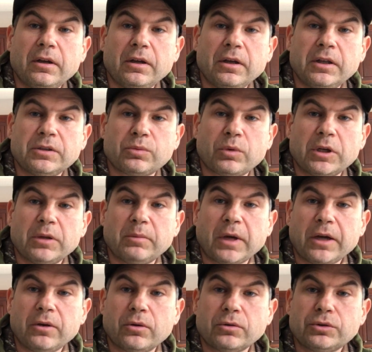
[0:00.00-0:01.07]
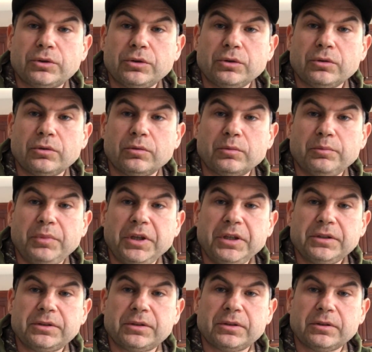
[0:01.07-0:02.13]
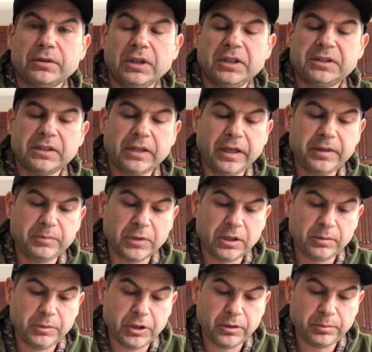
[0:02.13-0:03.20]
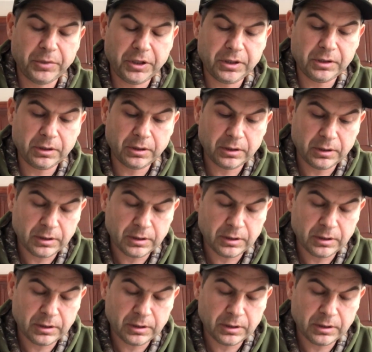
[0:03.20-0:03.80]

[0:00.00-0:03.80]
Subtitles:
It's one of my go-to beads. It's an 8mm bead.